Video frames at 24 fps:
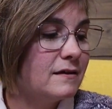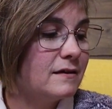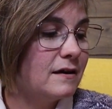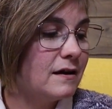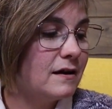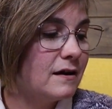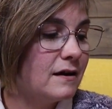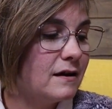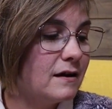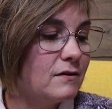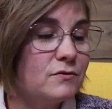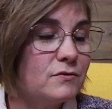
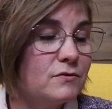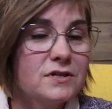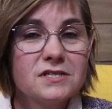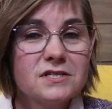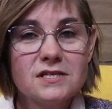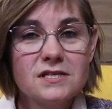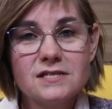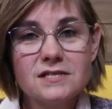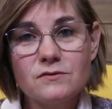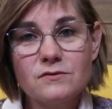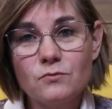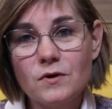which
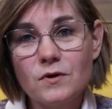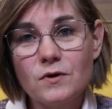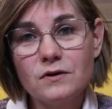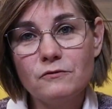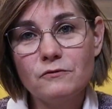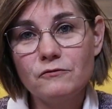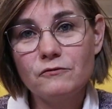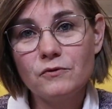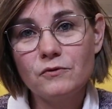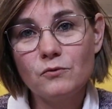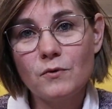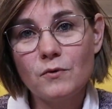is a
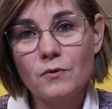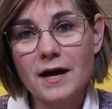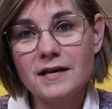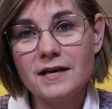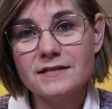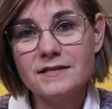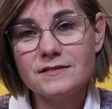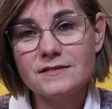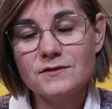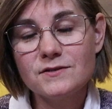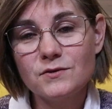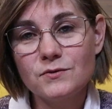wonderful way
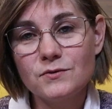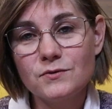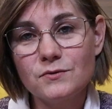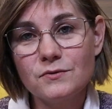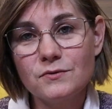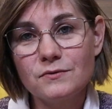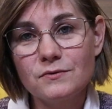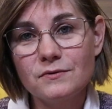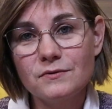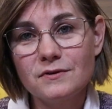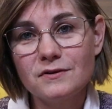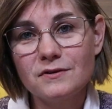to
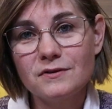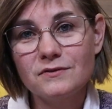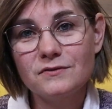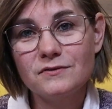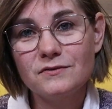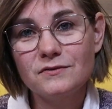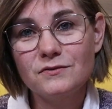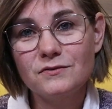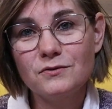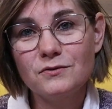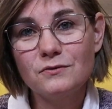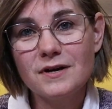
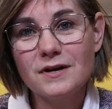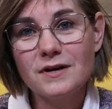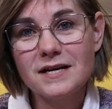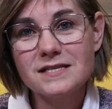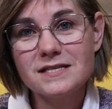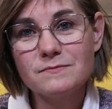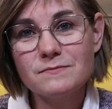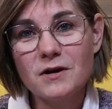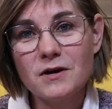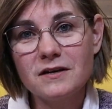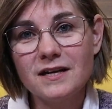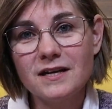raise
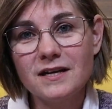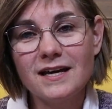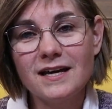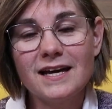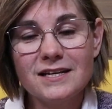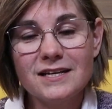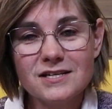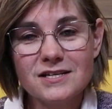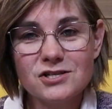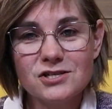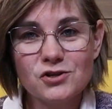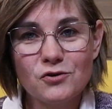money
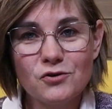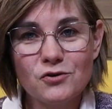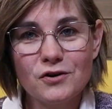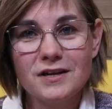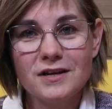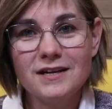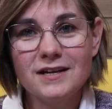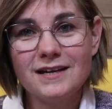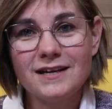and join